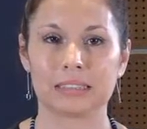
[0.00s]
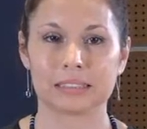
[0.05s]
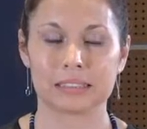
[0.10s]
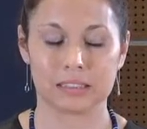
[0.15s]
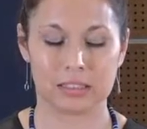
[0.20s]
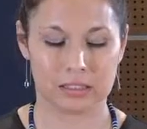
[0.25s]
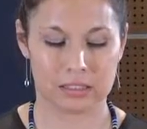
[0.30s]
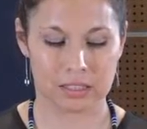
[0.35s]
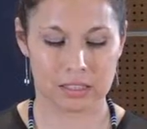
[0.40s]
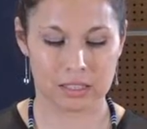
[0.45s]

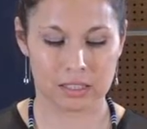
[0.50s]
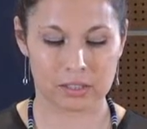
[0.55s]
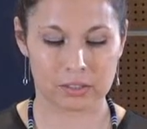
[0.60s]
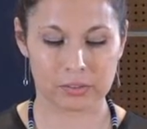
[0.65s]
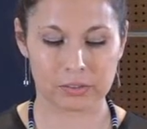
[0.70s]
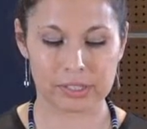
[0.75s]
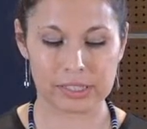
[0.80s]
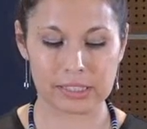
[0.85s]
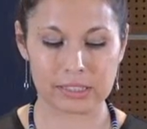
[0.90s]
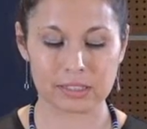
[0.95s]

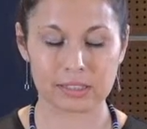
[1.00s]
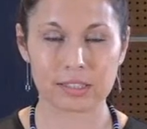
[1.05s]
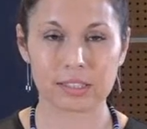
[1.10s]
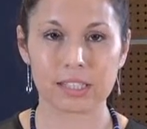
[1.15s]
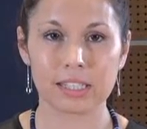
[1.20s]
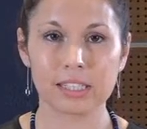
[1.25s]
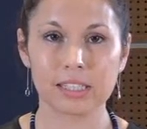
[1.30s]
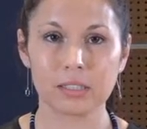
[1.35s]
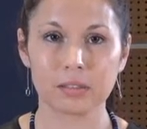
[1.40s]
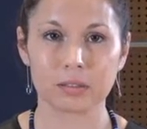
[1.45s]
Okay. Great.
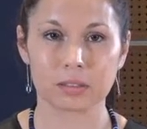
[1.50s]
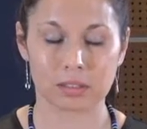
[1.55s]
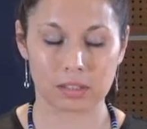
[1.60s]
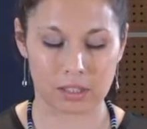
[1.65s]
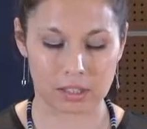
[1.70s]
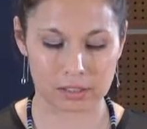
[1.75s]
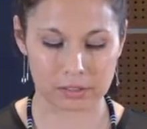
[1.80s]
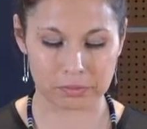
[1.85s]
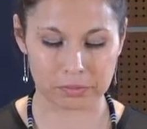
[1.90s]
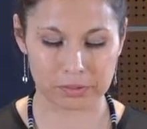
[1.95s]
Thank you,
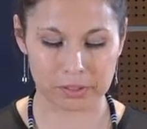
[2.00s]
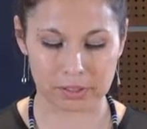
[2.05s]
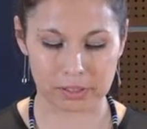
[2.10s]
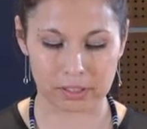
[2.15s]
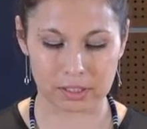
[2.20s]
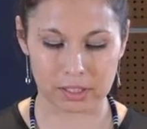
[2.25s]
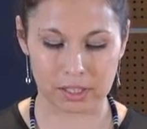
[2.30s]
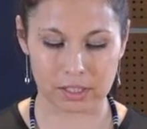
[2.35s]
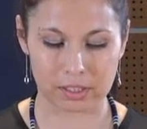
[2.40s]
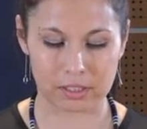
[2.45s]
Scott,
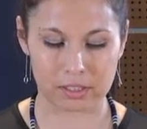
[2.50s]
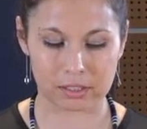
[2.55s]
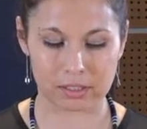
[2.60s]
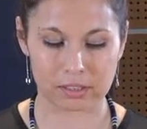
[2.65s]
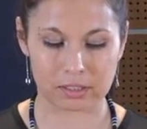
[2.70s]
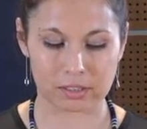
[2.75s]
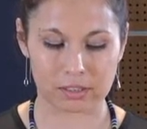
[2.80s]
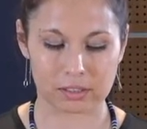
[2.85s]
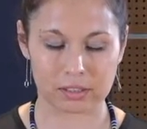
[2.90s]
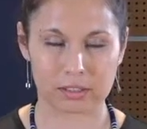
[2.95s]
for
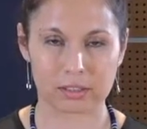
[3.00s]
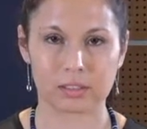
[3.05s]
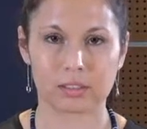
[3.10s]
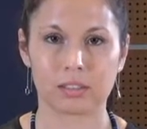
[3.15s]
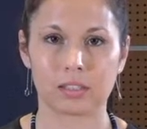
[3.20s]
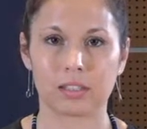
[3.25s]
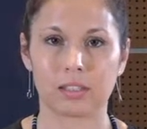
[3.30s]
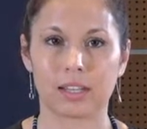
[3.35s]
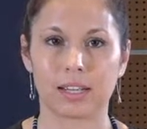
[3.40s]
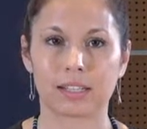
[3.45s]

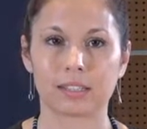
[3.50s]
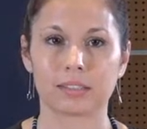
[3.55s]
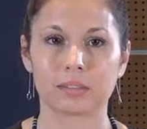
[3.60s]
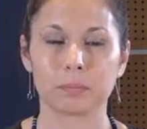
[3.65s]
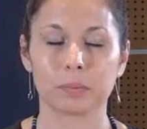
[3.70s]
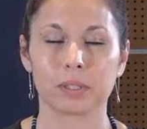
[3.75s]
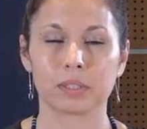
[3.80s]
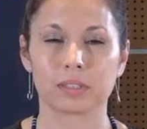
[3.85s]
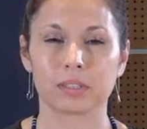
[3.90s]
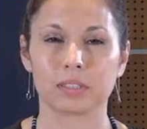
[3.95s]
that
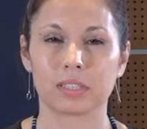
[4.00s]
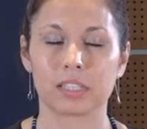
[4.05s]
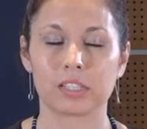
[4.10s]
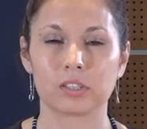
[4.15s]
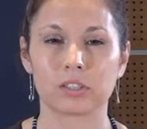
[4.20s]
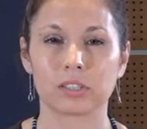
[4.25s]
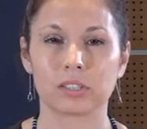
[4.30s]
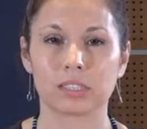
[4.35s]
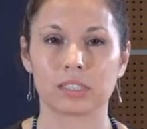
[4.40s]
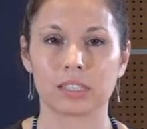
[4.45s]

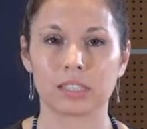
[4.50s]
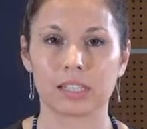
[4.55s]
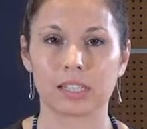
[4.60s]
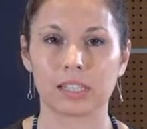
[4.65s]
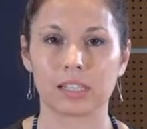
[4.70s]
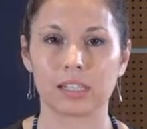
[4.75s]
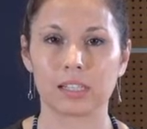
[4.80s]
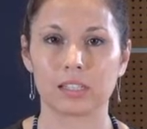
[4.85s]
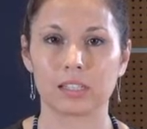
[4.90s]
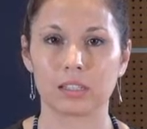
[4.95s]
presentation
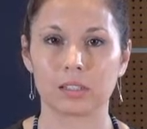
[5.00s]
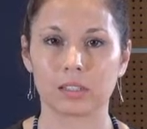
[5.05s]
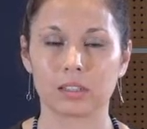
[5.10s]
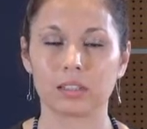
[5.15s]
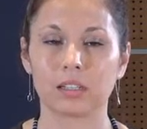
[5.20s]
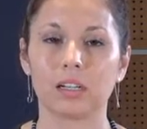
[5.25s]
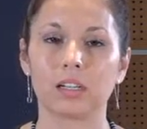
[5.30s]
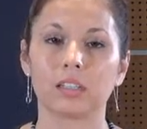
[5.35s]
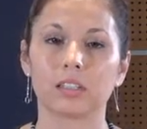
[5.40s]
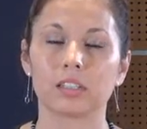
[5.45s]
today. Your
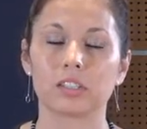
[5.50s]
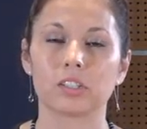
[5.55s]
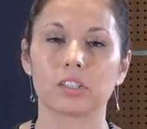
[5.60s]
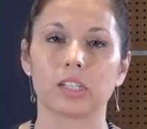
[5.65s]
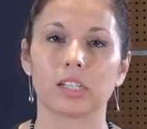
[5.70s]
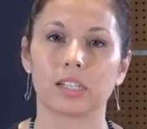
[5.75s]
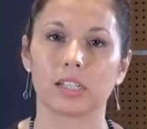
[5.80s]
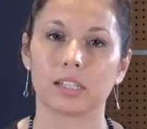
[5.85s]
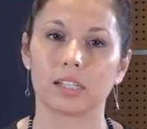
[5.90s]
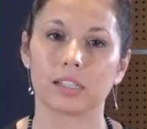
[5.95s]
knowledge
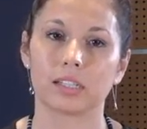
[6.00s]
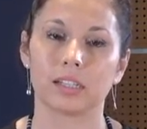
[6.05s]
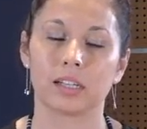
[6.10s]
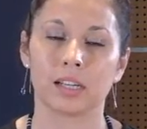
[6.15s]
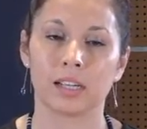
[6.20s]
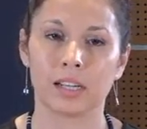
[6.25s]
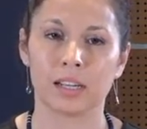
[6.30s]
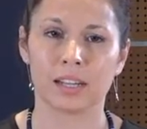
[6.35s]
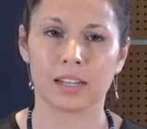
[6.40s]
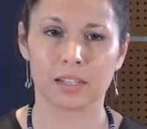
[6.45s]
and
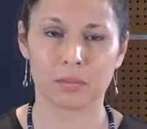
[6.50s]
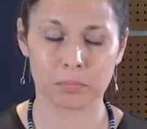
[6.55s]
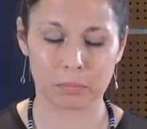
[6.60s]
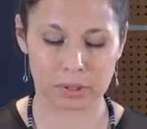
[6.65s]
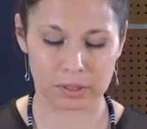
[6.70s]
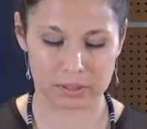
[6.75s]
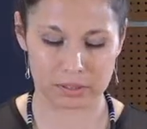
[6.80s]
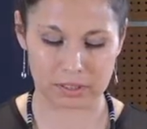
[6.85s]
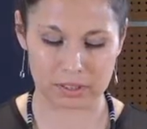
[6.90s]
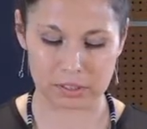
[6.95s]

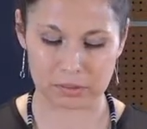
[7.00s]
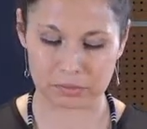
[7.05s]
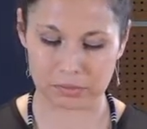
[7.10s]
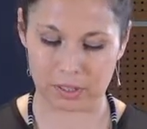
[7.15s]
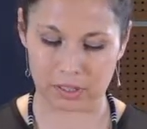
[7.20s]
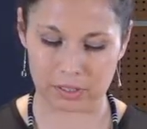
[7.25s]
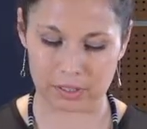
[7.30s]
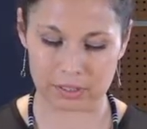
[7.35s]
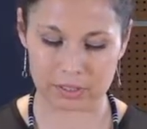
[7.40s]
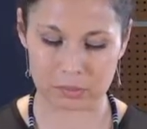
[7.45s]
input thus
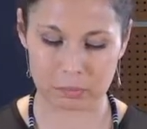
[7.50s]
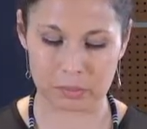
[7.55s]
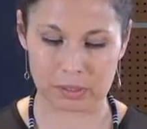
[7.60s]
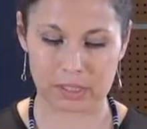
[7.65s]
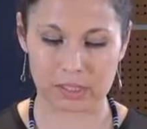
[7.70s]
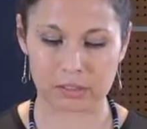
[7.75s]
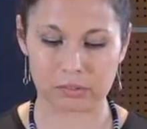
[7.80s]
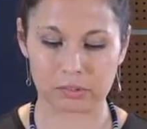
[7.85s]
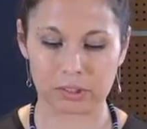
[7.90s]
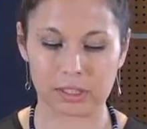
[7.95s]
far has
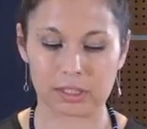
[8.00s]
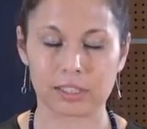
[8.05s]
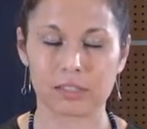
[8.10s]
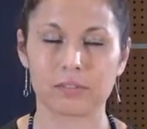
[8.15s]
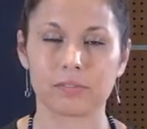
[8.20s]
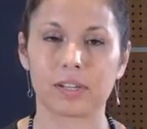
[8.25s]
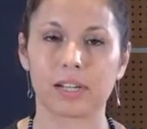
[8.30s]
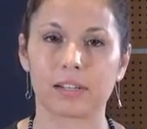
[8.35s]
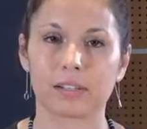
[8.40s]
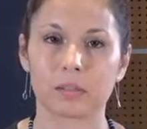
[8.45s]
been really
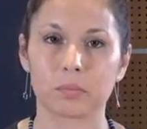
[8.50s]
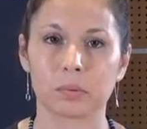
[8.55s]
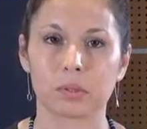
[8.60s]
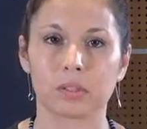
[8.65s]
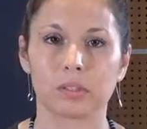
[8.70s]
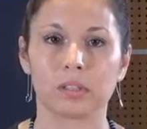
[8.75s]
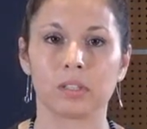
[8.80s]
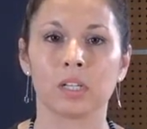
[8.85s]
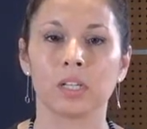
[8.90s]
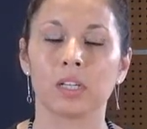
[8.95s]

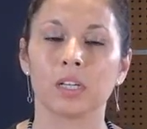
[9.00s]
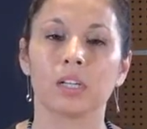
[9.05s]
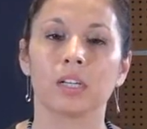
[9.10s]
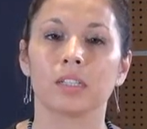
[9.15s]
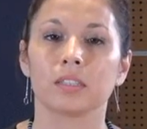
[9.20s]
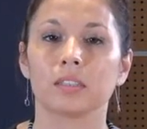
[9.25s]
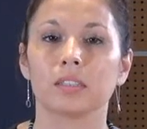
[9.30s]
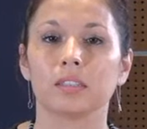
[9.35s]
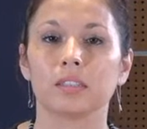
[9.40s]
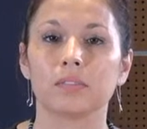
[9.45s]
invaluable
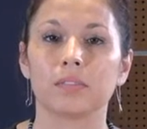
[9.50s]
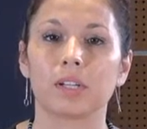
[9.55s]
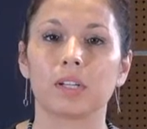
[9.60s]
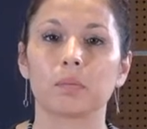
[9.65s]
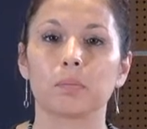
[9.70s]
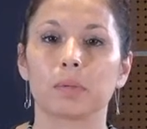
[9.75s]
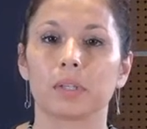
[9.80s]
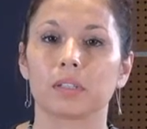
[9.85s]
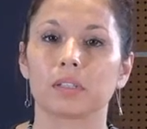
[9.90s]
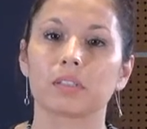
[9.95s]
to
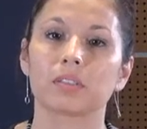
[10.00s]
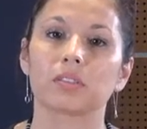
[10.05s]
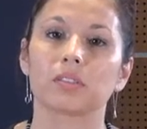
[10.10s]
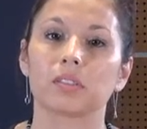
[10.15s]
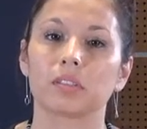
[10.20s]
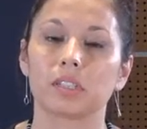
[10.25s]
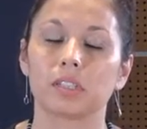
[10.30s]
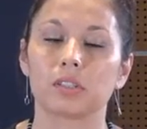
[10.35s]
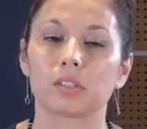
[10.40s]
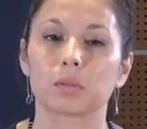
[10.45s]
developing the
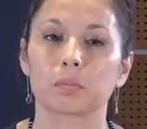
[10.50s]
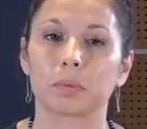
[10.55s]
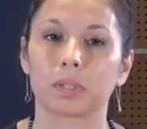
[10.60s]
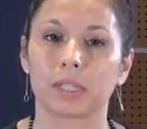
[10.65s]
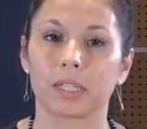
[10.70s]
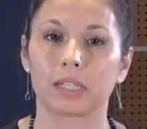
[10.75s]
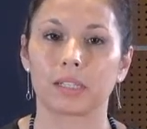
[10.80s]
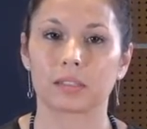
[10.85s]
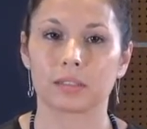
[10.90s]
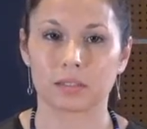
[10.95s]
strategic
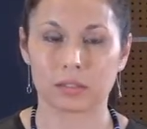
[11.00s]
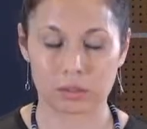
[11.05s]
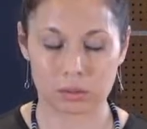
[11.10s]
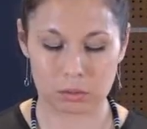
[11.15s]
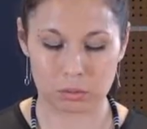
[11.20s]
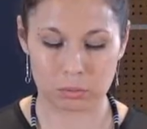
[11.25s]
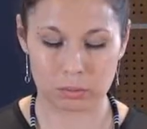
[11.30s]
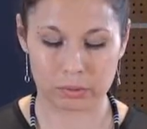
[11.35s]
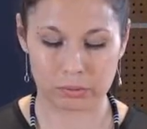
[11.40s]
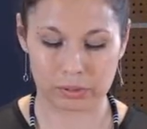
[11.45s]
plan,
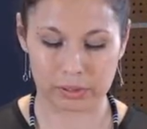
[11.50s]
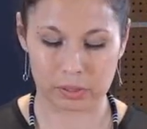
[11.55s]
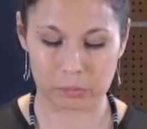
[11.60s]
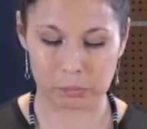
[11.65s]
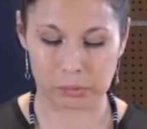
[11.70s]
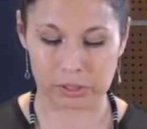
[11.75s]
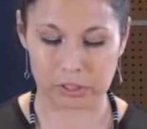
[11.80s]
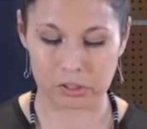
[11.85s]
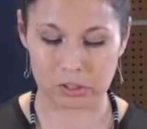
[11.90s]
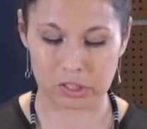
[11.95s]
so we really
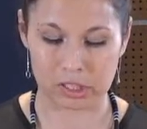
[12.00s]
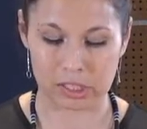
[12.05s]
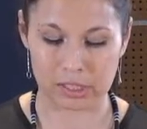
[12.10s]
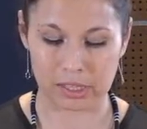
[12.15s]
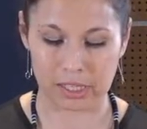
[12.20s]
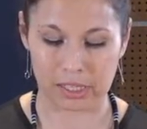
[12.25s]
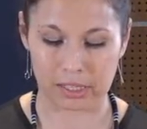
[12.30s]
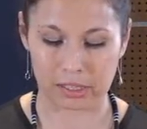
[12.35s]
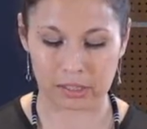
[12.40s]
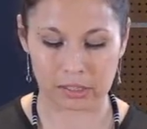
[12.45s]
appreciate
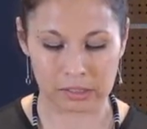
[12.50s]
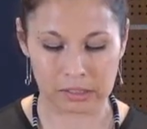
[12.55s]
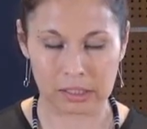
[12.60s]
that.